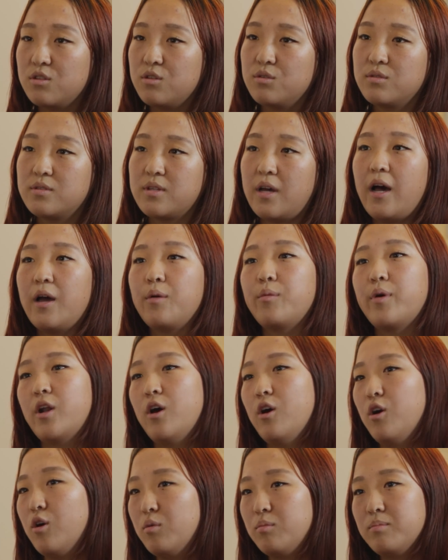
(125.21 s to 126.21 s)
news, I went
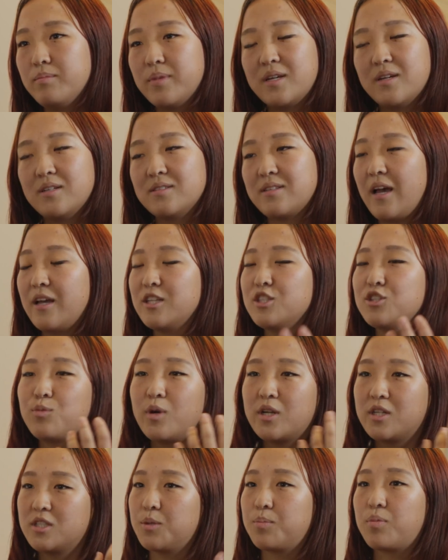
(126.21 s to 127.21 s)
home because I just
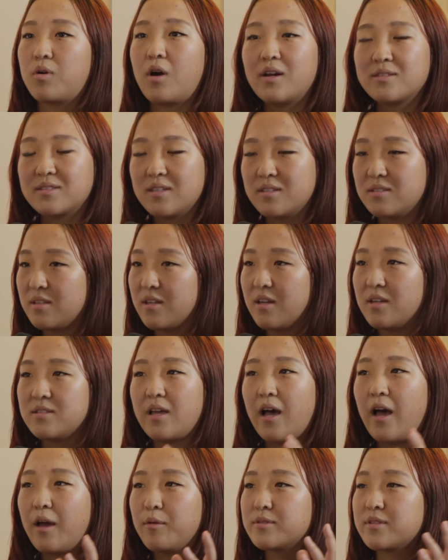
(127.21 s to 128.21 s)
wanted to process this.
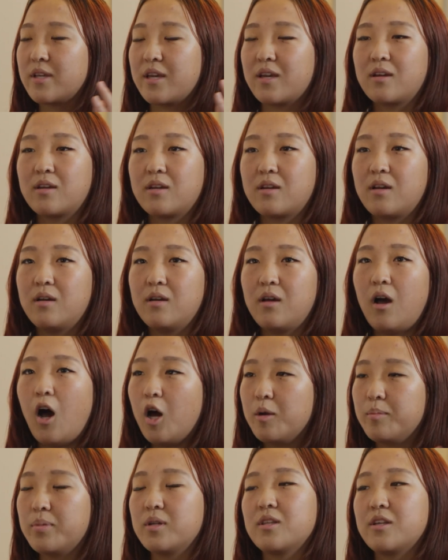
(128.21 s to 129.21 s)
I was like,
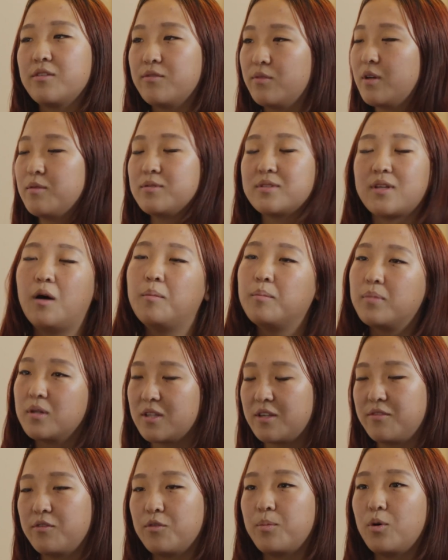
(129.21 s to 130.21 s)
unbelievable. It was
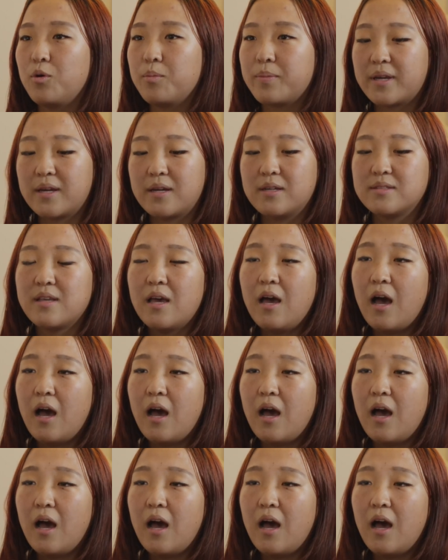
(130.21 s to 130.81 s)
unbelievable because